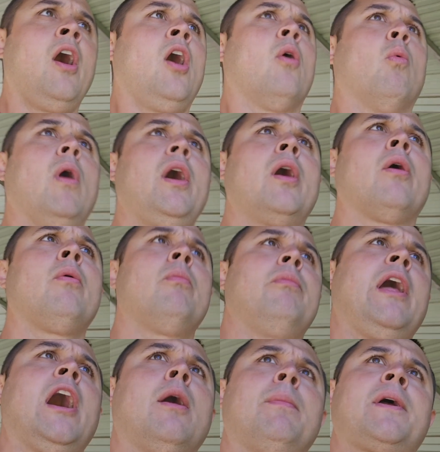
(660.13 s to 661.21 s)
Well,
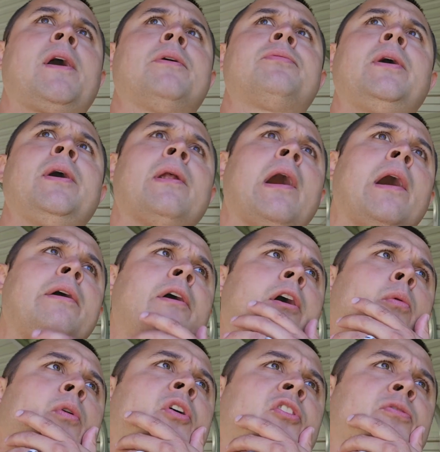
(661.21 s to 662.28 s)
now because of
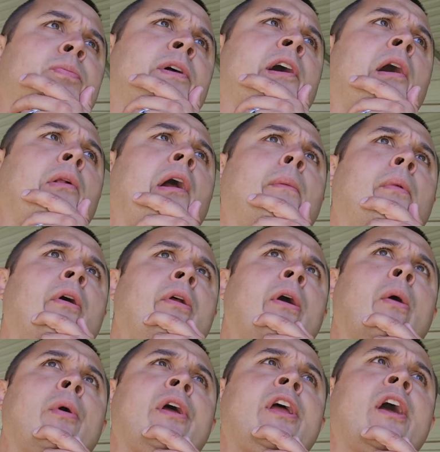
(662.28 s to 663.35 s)
NIL, we don't spend all our money
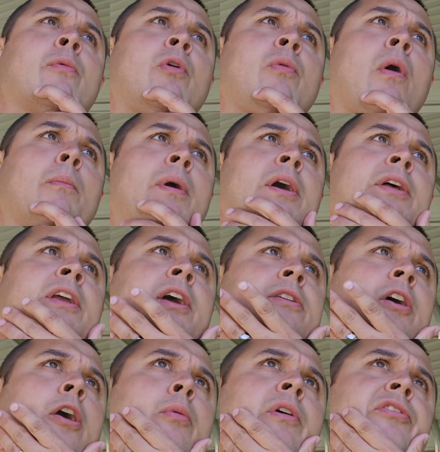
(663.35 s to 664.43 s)
on him. We won't be able to get
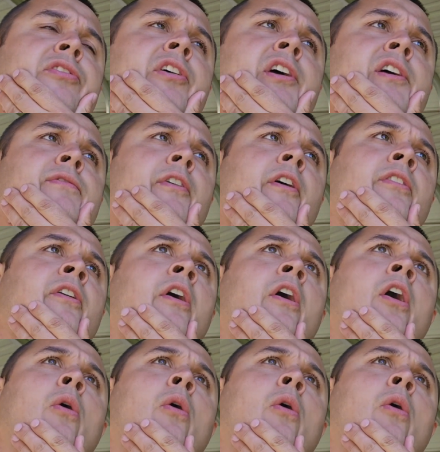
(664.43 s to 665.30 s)
no receivers.